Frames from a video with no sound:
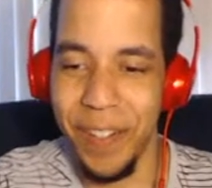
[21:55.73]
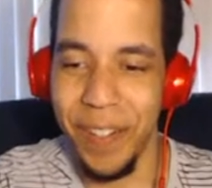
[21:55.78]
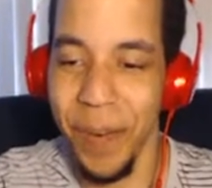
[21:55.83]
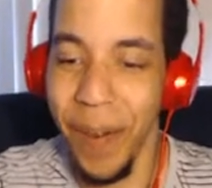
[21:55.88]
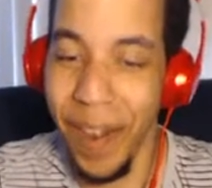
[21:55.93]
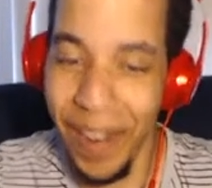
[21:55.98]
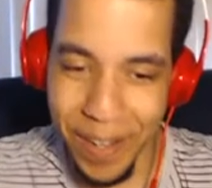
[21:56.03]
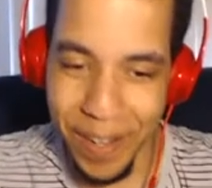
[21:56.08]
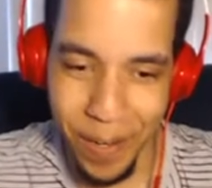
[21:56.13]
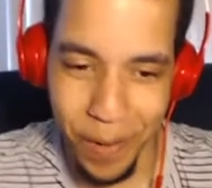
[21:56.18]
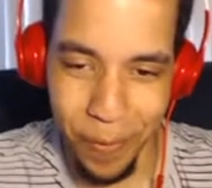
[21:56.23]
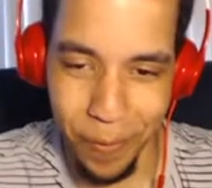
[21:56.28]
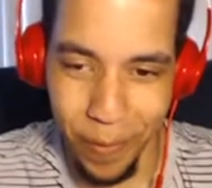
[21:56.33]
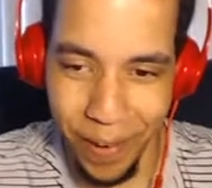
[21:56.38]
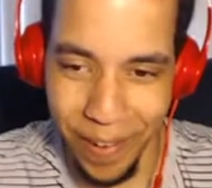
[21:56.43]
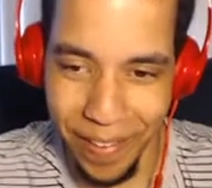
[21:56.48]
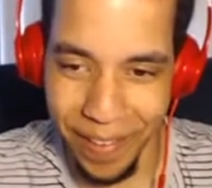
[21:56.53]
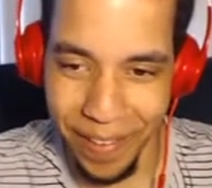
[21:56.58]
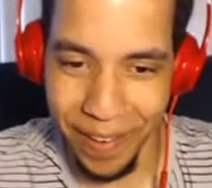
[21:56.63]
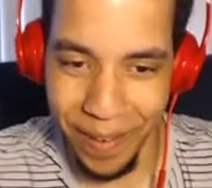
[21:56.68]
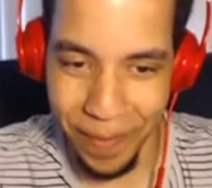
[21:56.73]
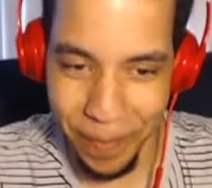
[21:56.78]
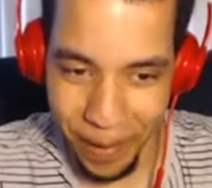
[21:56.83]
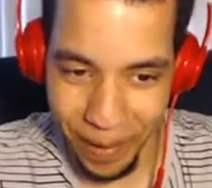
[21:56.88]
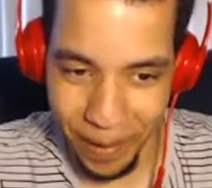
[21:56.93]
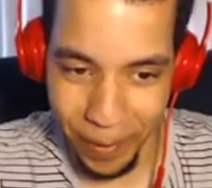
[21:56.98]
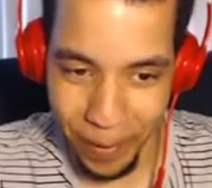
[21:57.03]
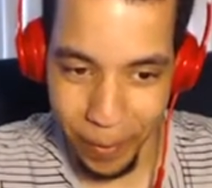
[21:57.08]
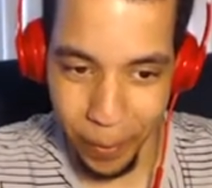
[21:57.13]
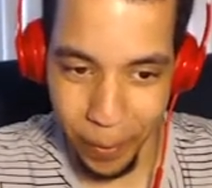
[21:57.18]
a great new friend that I've
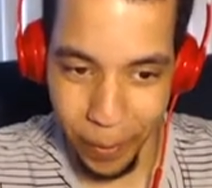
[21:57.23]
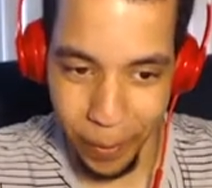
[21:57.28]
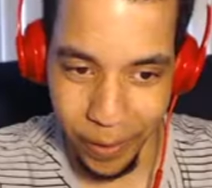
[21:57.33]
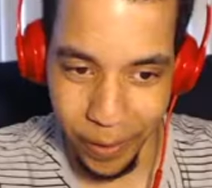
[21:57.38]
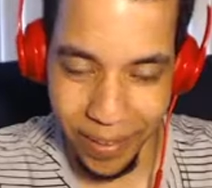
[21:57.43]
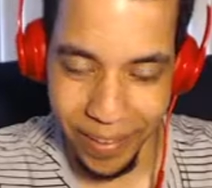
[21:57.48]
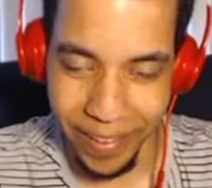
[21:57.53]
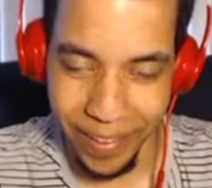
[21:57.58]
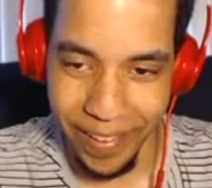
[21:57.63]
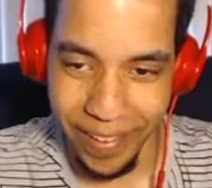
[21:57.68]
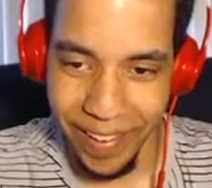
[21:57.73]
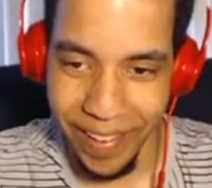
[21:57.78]
met at work.